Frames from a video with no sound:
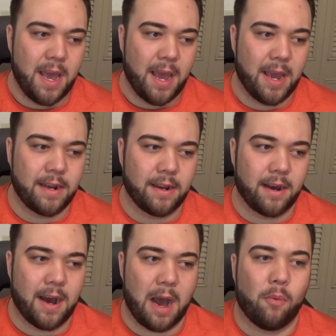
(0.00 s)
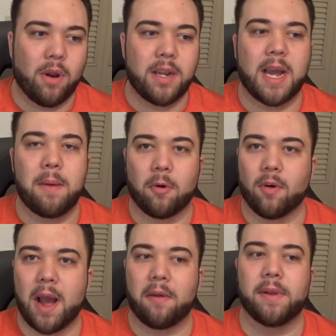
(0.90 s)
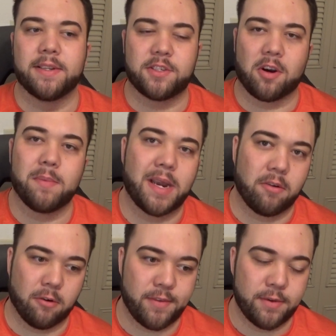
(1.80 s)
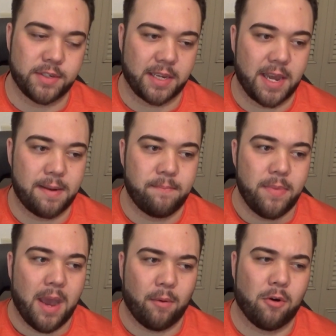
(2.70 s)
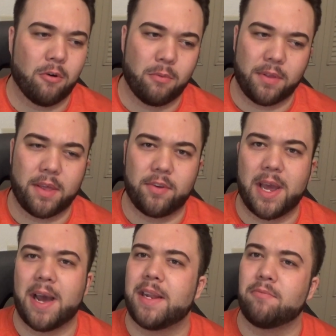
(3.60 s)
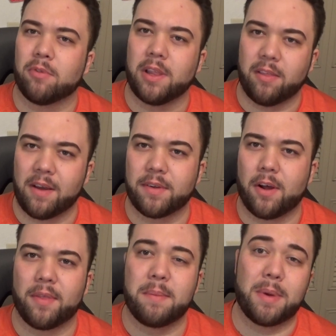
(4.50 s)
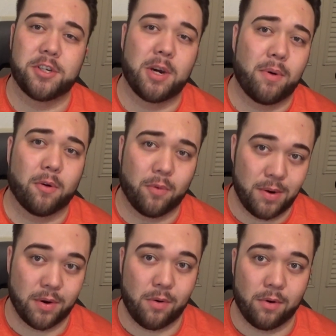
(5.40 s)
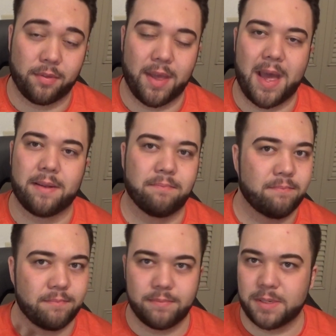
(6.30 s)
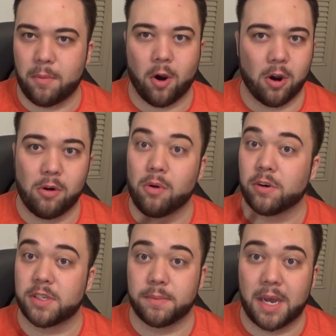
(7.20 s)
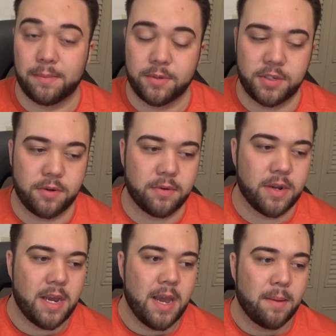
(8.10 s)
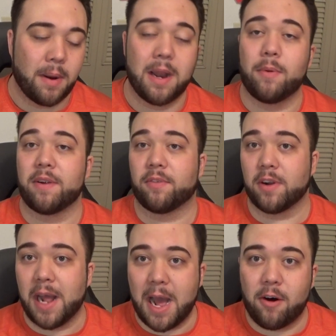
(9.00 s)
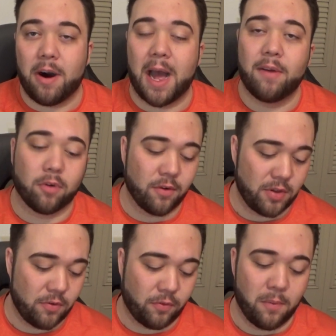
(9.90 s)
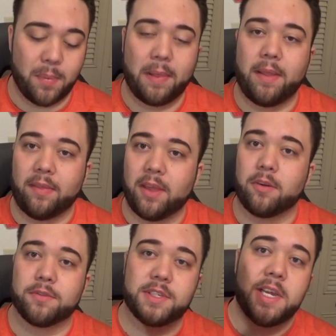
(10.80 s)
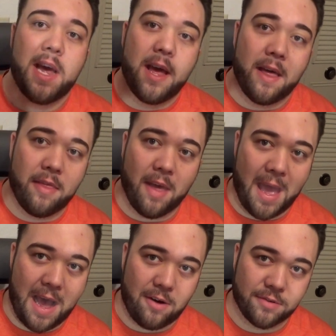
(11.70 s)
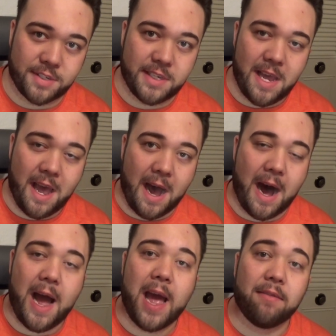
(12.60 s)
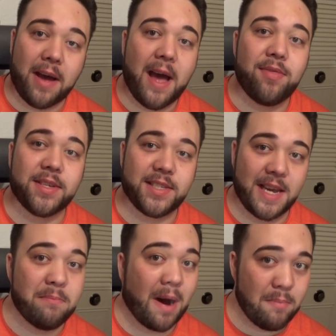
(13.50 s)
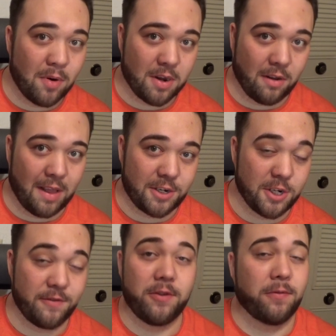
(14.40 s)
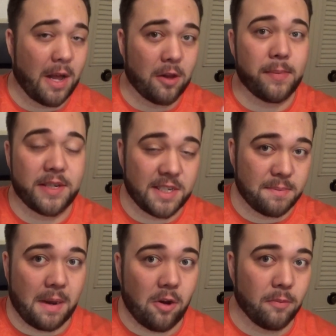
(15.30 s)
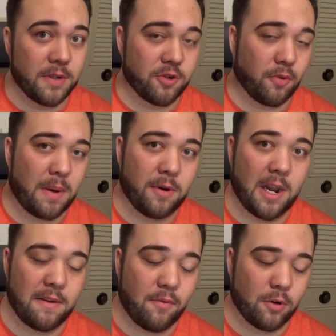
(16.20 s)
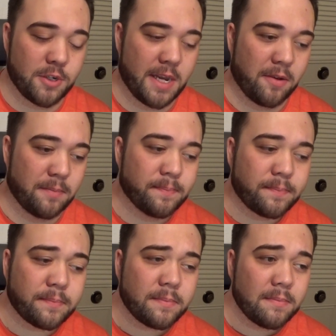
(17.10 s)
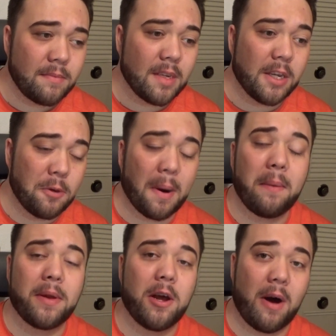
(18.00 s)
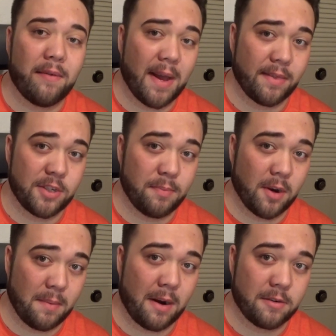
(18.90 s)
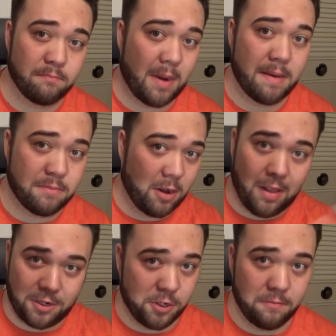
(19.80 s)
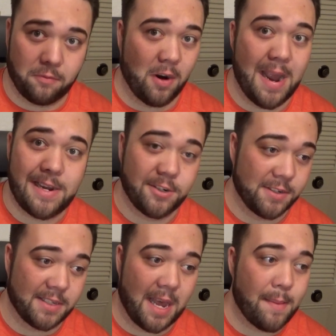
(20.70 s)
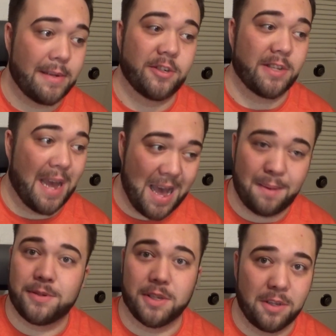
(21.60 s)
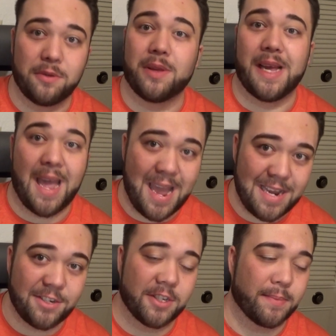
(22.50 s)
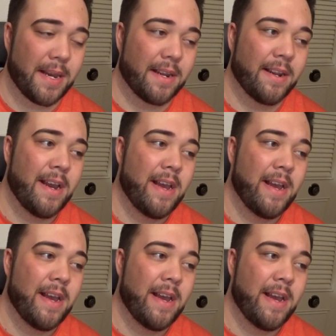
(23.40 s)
And I wanted to come around and start making reviews again. I recorded one the other day. I didn't really love it all that much. I want to re-record that tomorrow or sometime soon. But anyway, for now, I have a review for Bentley Little's The House. I have had this in my book collection. If you followed me since my old Mr. Wildboy94 channel, you probably know I've had this book in my collection for ages. I mean, just absolutely ages, man.